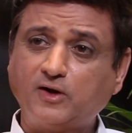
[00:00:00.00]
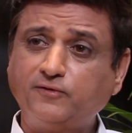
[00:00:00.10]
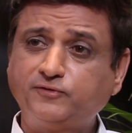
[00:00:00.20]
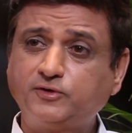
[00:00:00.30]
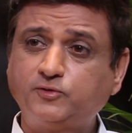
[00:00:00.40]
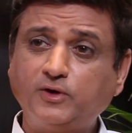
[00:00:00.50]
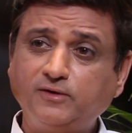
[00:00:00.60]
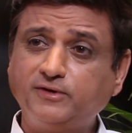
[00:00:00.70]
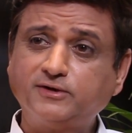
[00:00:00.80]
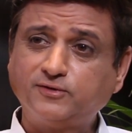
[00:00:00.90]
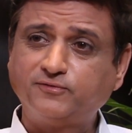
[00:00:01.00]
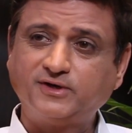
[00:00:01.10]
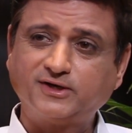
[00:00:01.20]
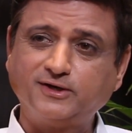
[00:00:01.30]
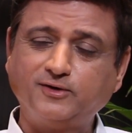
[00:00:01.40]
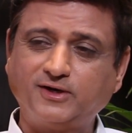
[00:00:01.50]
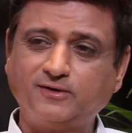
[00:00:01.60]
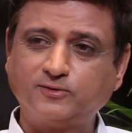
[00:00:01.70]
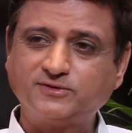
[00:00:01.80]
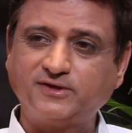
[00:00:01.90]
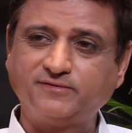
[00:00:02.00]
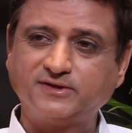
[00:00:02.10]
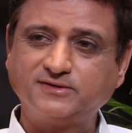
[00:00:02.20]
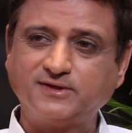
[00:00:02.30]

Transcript: After 12 years of working, you had no savings,